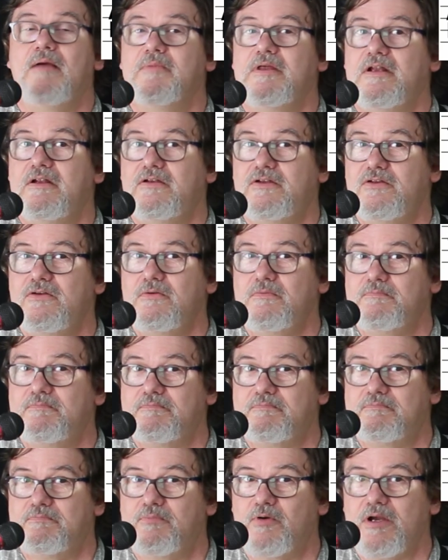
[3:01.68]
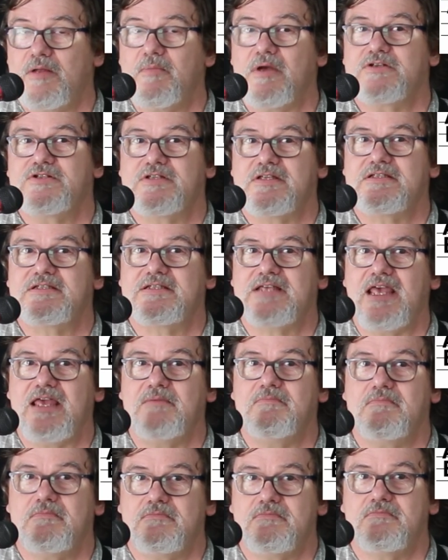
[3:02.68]
I'm going to do pretty much the
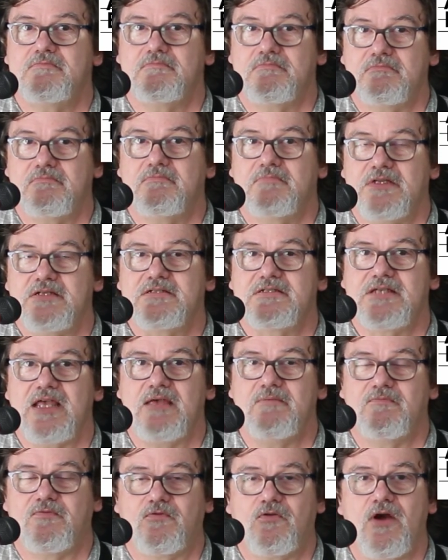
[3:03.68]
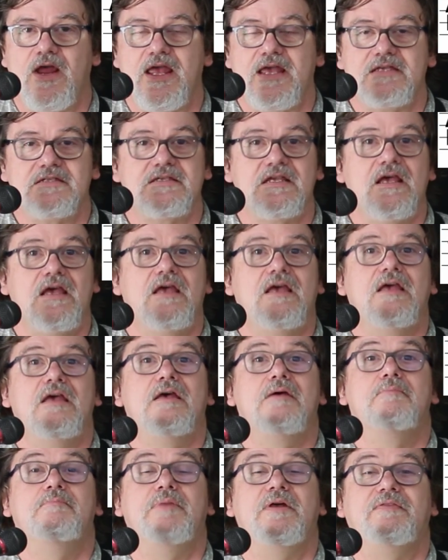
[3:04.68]
same phrase,
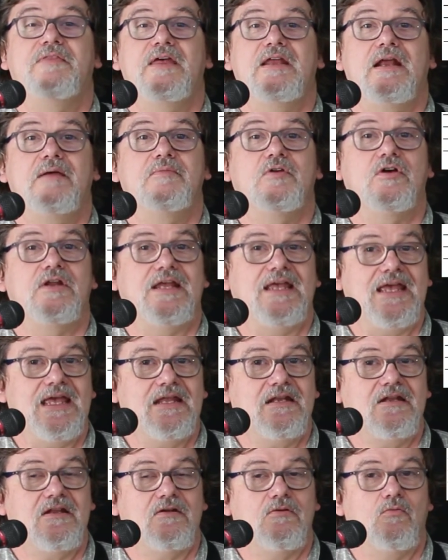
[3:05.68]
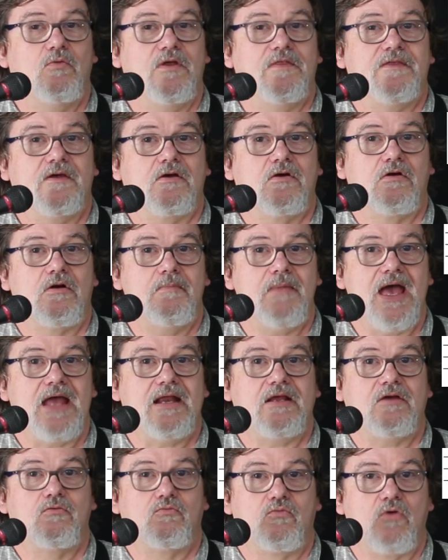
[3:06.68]
but then I'm going to end it with a
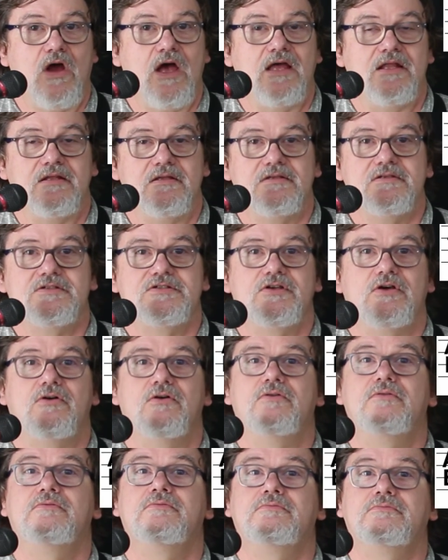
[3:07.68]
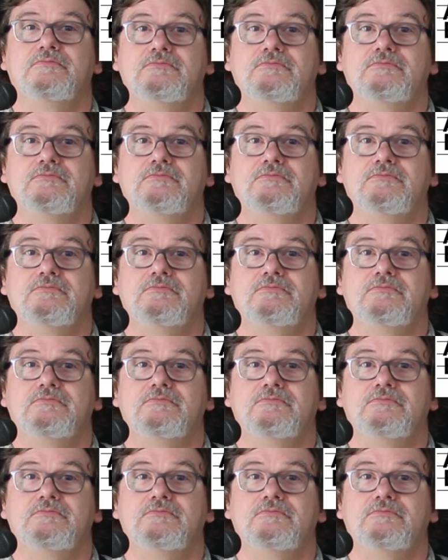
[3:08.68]
chromatic run. So